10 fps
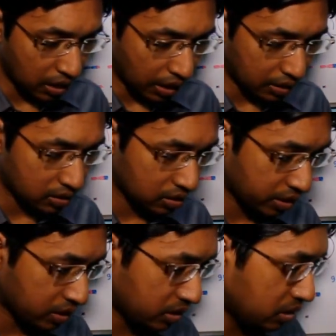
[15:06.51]
and
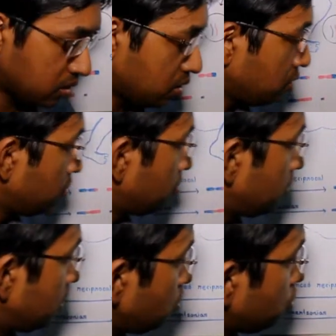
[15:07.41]
that is
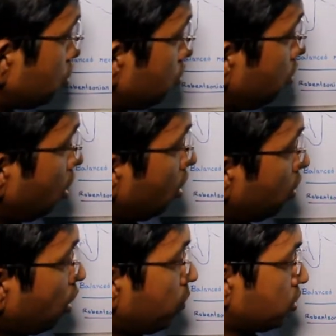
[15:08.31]
due to
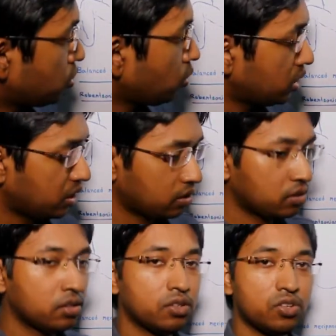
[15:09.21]

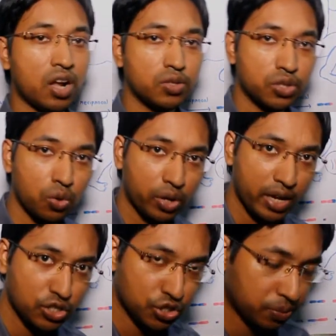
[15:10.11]
Robertsonian
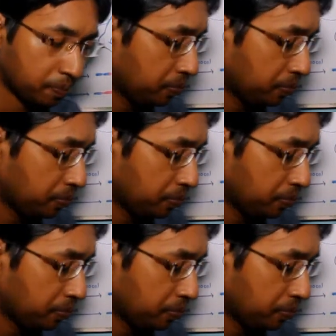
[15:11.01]
translocation.